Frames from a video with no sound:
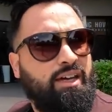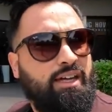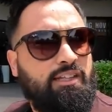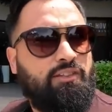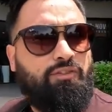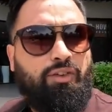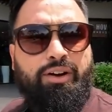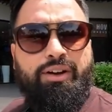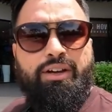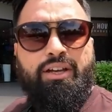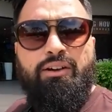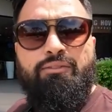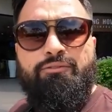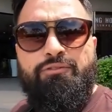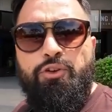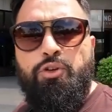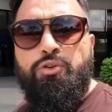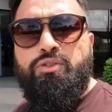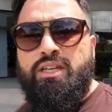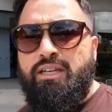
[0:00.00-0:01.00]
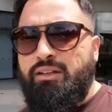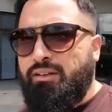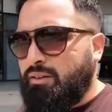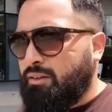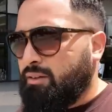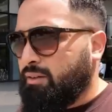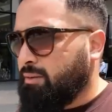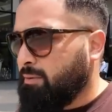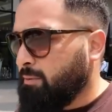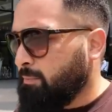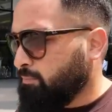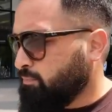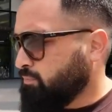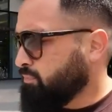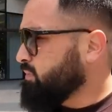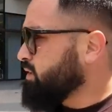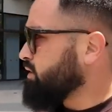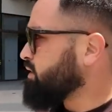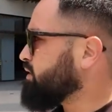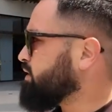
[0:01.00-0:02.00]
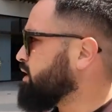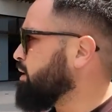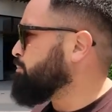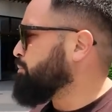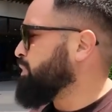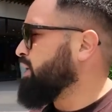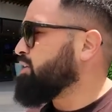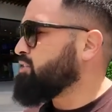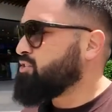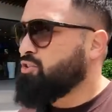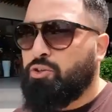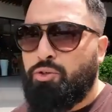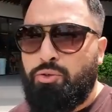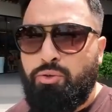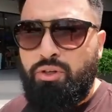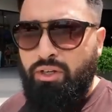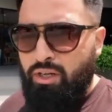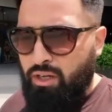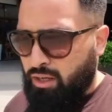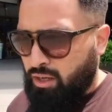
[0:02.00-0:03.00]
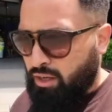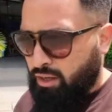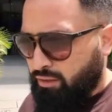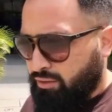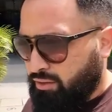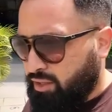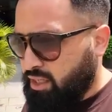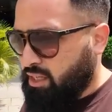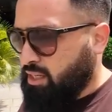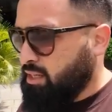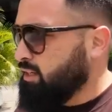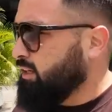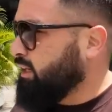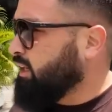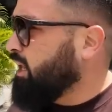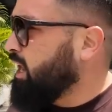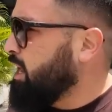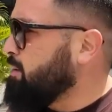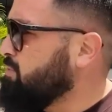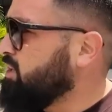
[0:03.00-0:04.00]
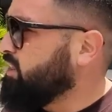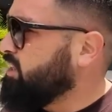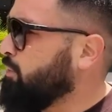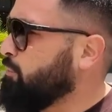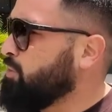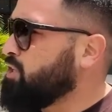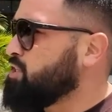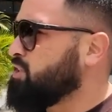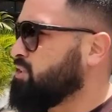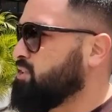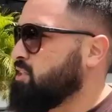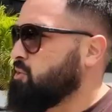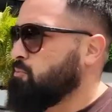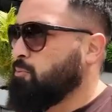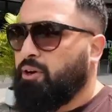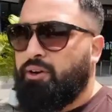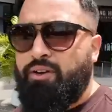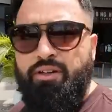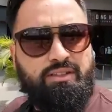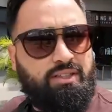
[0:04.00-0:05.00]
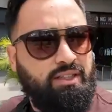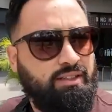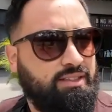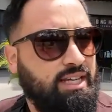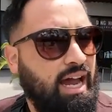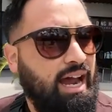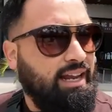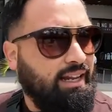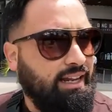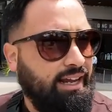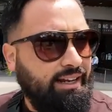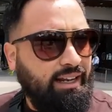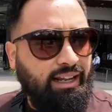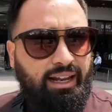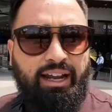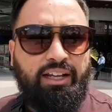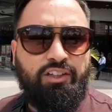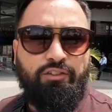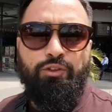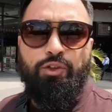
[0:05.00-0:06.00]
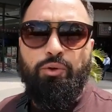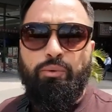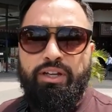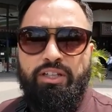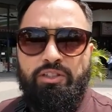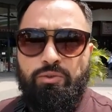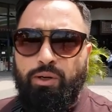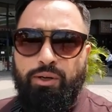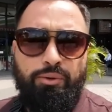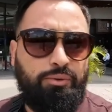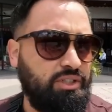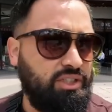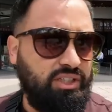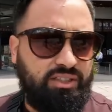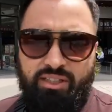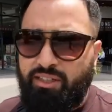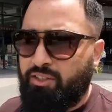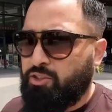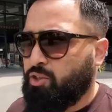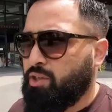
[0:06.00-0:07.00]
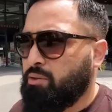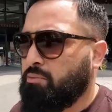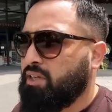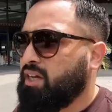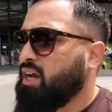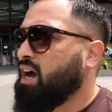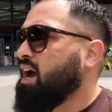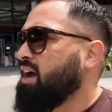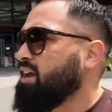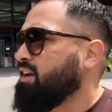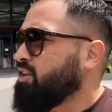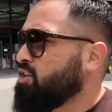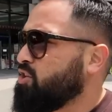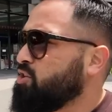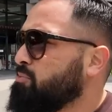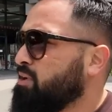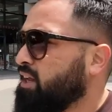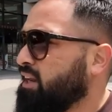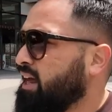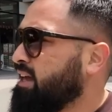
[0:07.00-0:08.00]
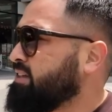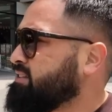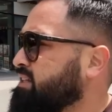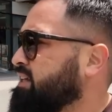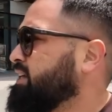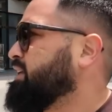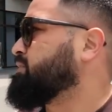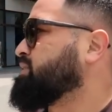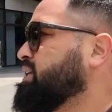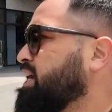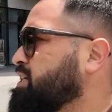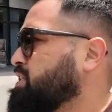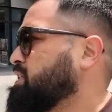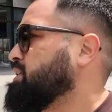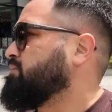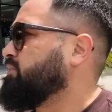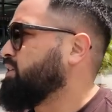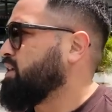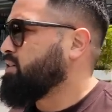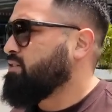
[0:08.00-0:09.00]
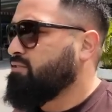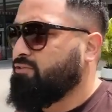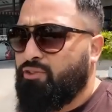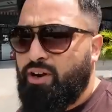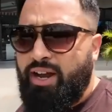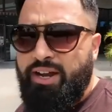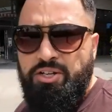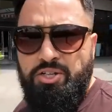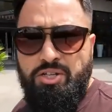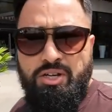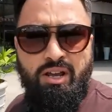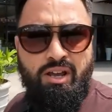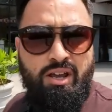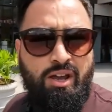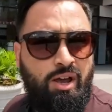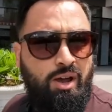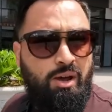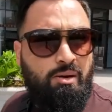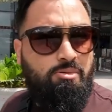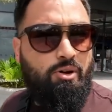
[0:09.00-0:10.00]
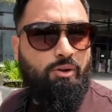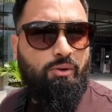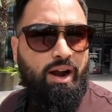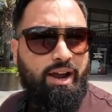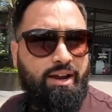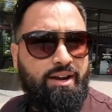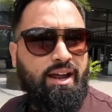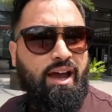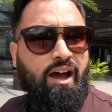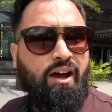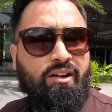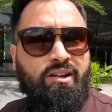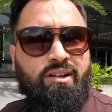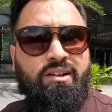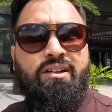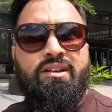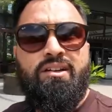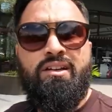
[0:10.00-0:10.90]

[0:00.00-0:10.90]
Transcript: it's very confusing compared to the climate that we just experienced in Thailand the last few weeks, where it was just extremely hot and humid. Last night it was actually very fresh, but right now